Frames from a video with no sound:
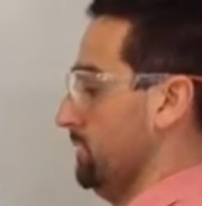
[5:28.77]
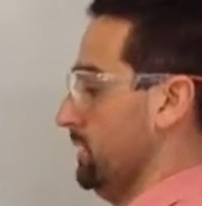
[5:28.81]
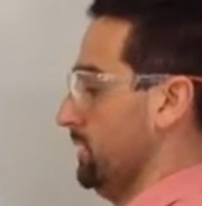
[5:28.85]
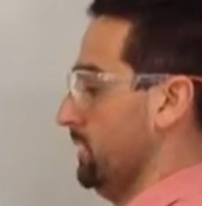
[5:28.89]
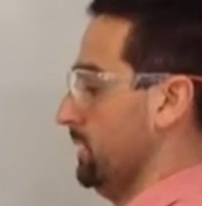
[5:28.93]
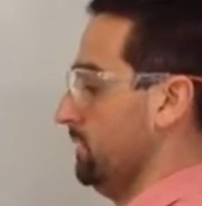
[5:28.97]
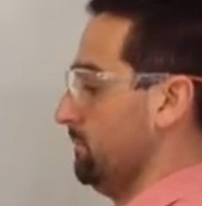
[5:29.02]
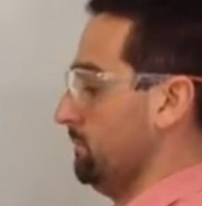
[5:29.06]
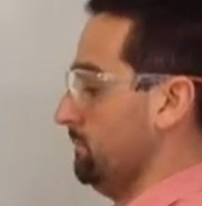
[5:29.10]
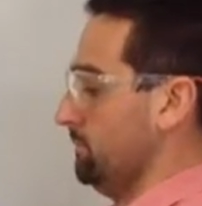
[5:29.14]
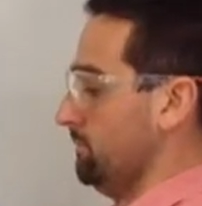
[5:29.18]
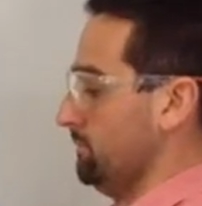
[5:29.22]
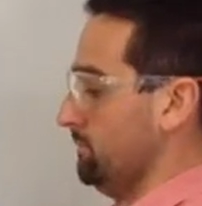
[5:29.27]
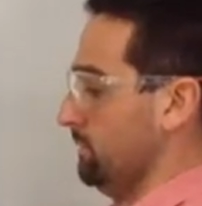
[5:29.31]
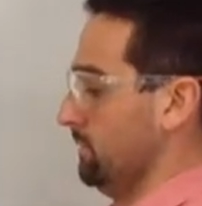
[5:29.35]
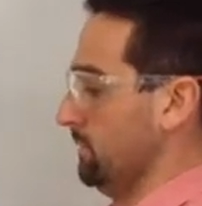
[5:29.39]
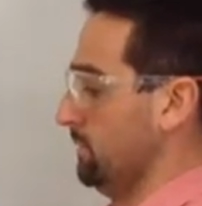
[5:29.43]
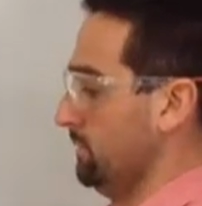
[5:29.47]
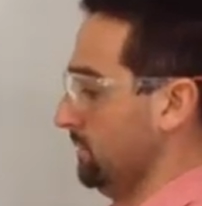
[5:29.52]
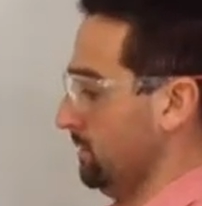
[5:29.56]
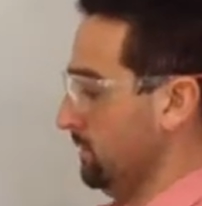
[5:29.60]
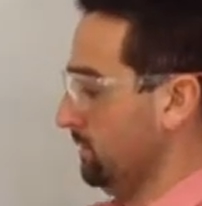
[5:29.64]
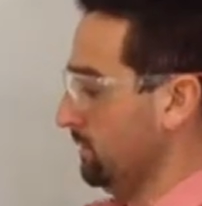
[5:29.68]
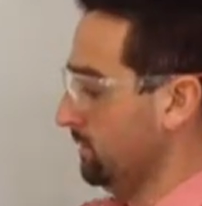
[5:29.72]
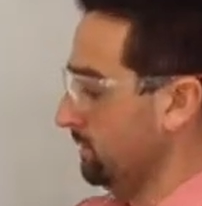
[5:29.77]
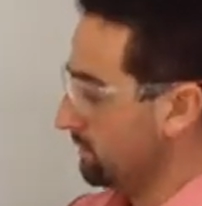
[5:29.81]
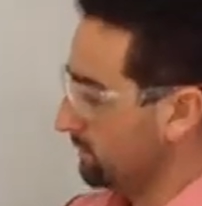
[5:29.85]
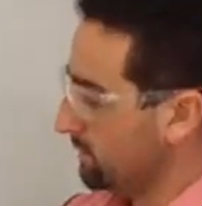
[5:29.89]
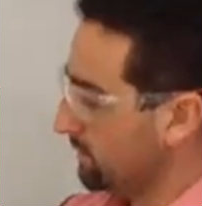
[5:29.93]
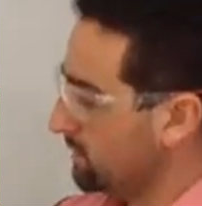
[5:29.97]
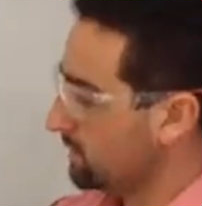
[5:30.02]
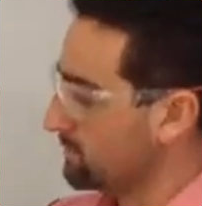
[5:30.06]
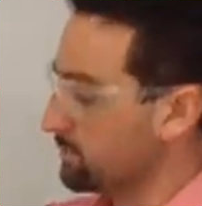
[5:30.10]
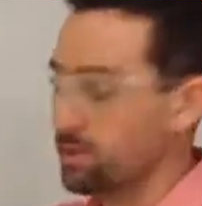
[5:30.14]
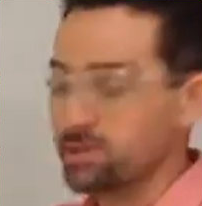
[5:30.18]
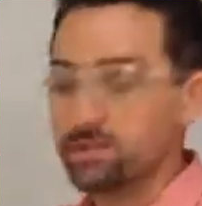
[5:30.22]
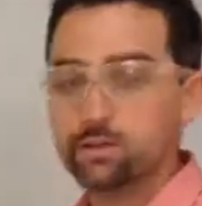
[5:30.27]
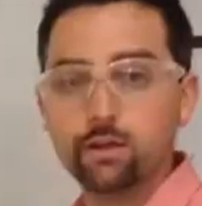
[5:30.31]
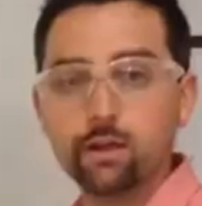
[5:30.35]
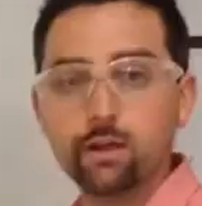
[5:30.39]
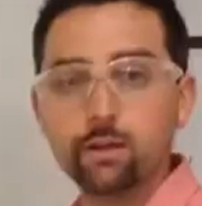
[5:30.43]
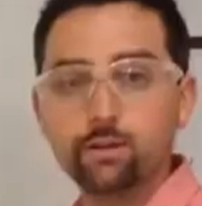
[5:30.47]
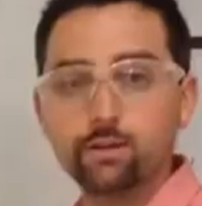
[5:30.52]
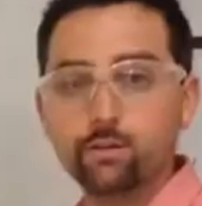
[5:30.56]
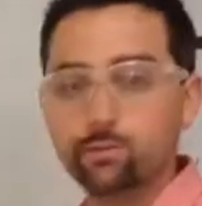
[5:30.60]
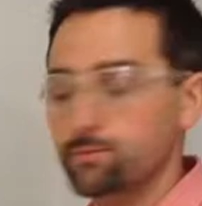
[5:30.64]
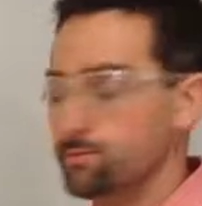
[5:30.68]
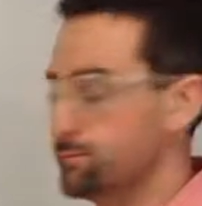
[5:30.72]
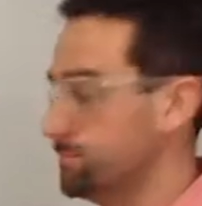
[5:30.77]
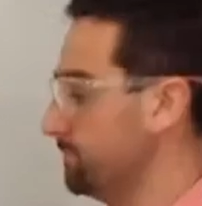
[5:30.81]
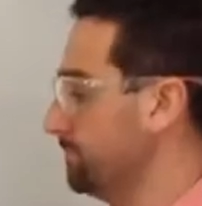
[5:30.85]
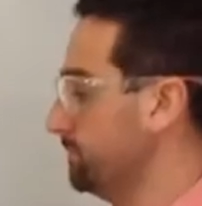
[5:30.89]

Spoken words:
Okay? That's my solute.